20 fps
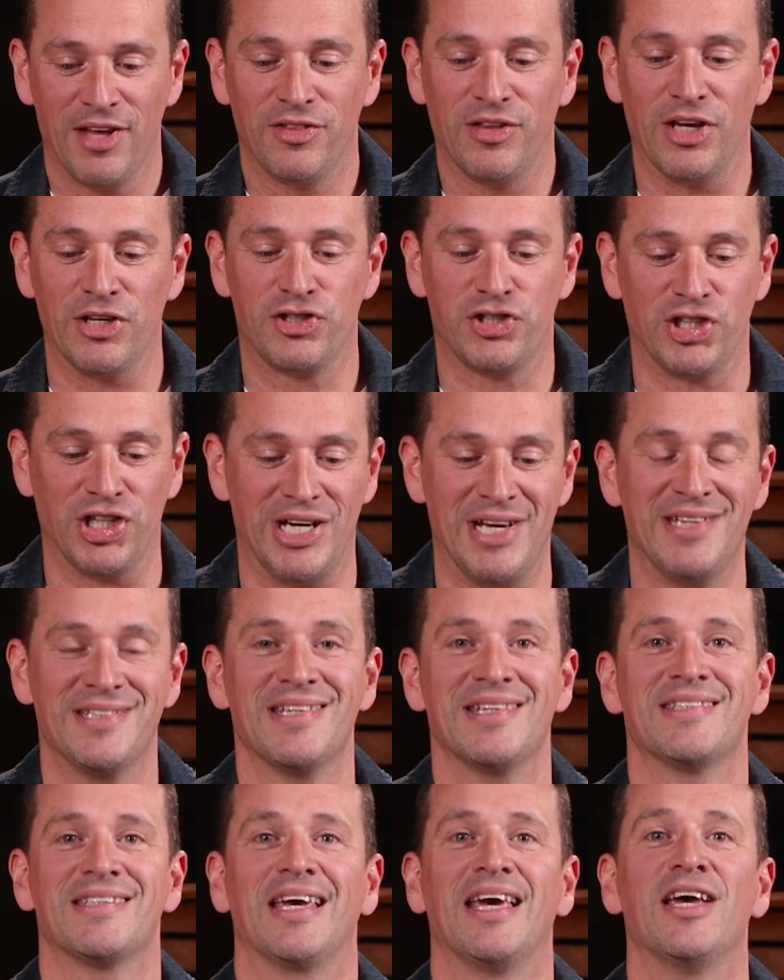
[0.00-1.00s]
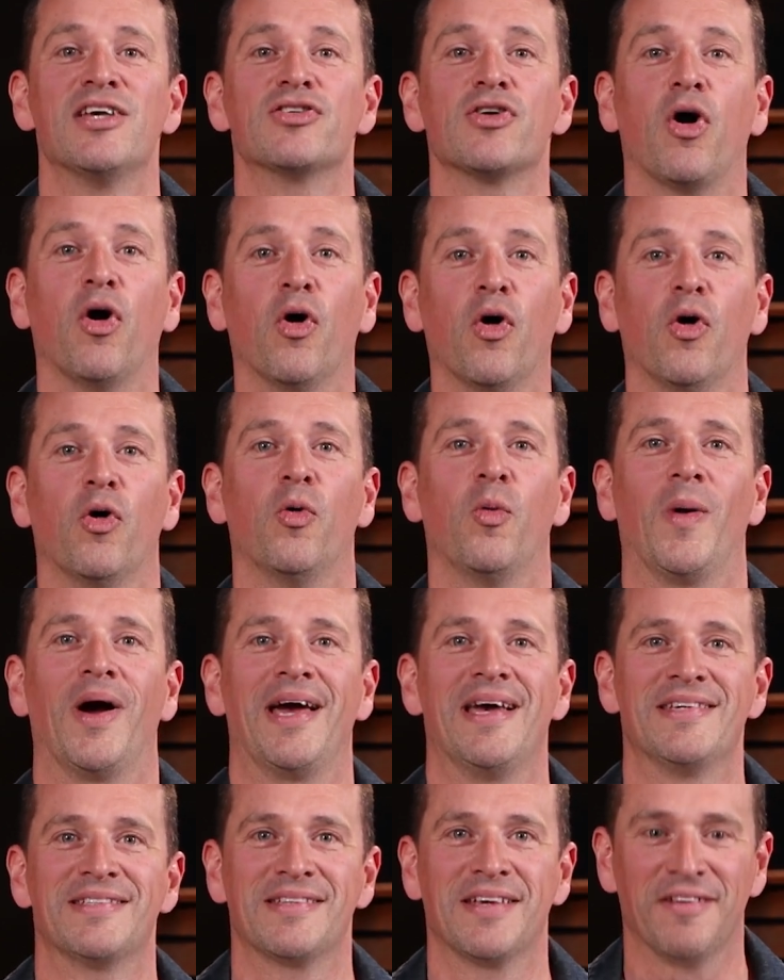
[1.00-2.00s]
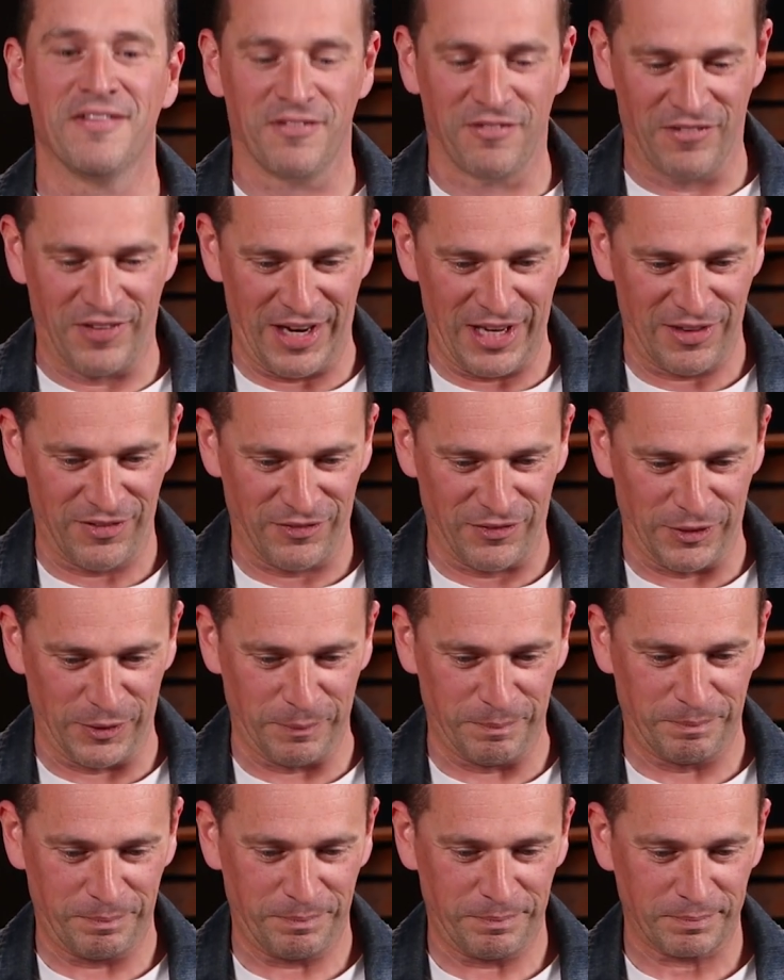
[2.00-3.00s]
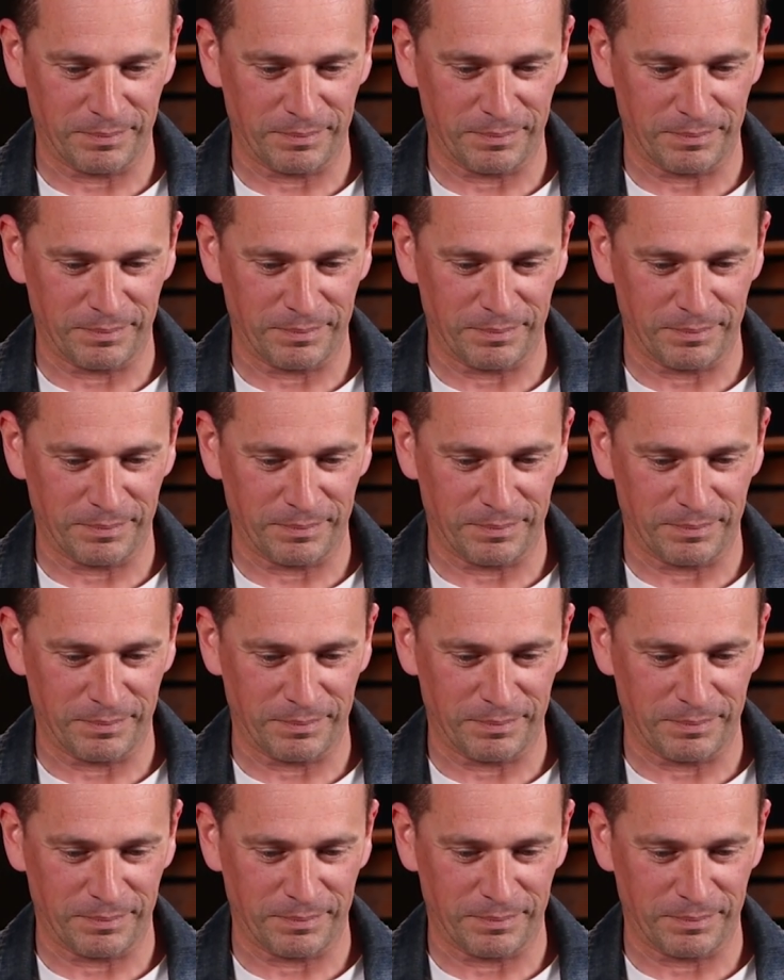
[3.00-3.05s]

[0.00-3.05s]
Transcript: that Jesus is always faithful.